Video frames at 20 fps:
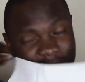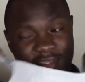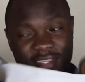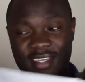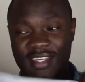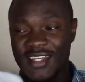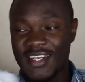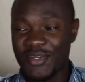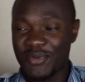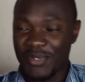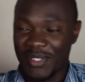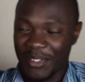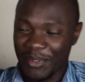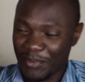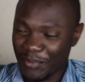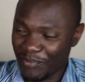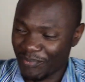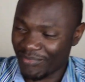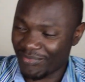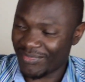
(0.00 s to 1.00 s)
Anyway,
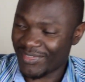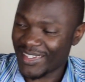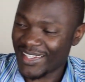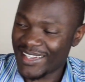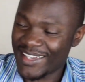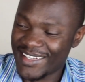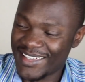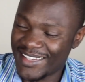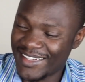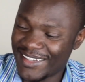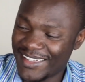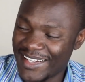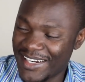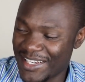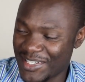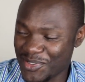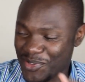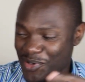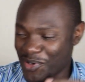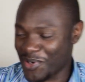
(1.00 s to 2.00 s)
let
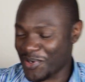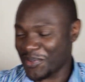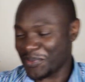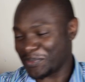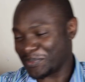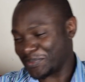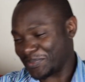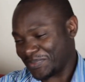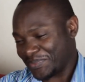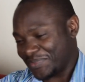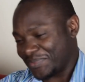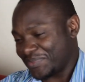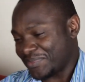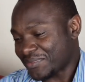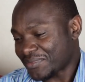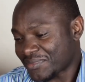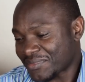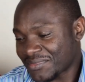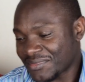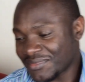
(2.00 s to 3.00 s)
us go on.
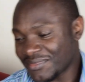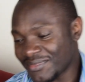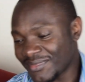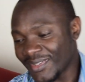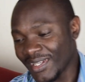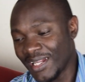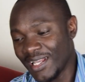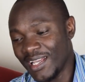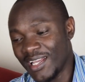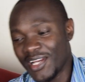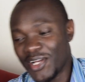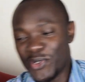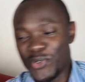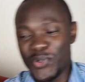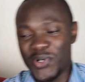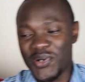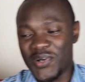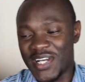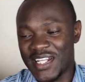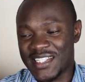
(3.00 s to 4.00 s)

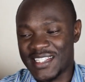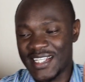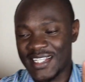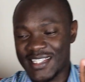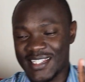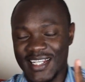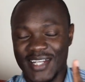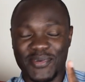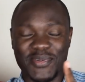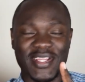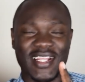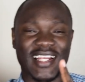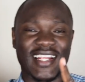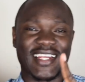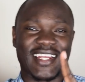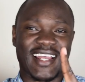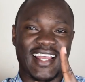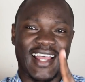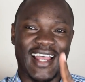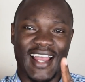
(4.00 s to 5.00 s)
Luo words that start with the
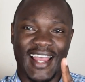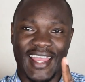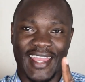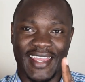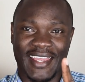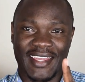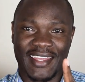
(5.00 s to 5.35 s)
letter I.